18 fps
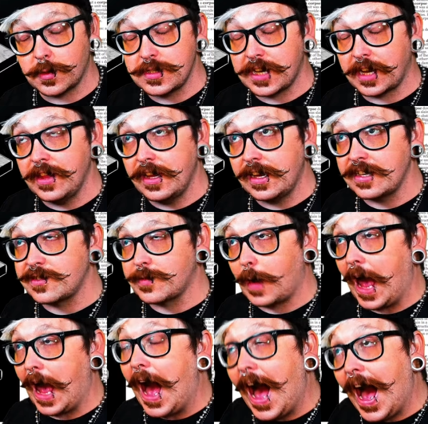which I think is
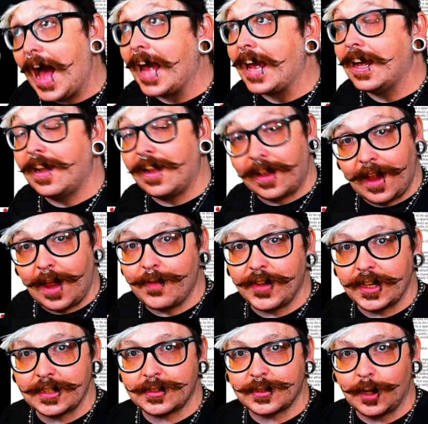why I
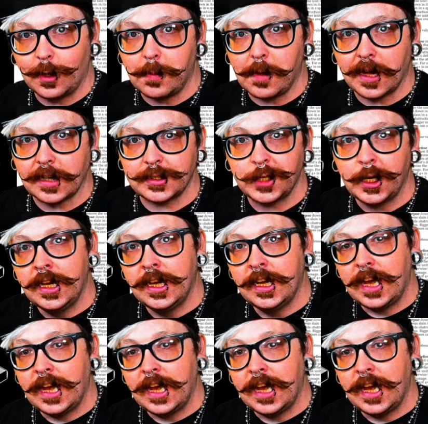love it so much